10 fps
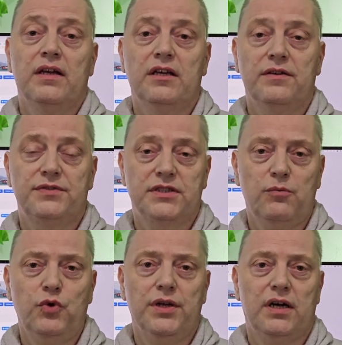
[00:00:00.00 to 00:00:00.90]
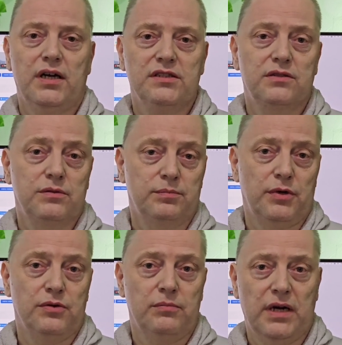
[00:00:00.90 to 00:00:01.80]
If someone asks to
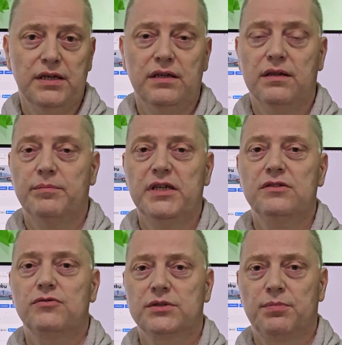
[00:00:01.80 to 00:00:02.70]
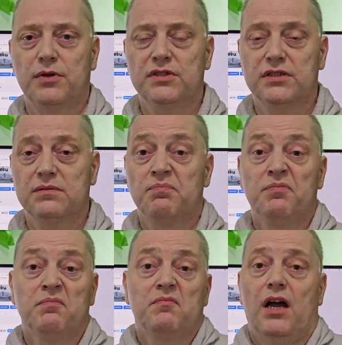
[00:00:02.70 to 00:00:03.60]
borrow money, the best response is,
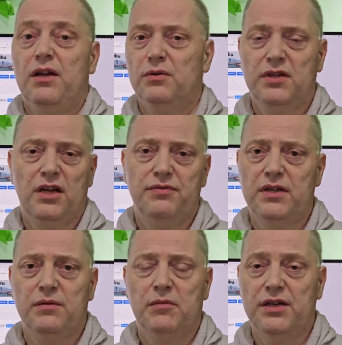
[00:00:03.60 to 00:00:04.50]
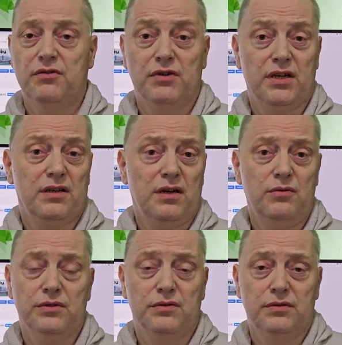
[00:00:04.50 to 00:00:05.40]
"I don't have any money right
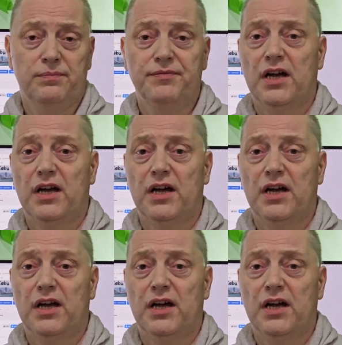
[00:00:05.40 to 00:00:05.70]
now, you know.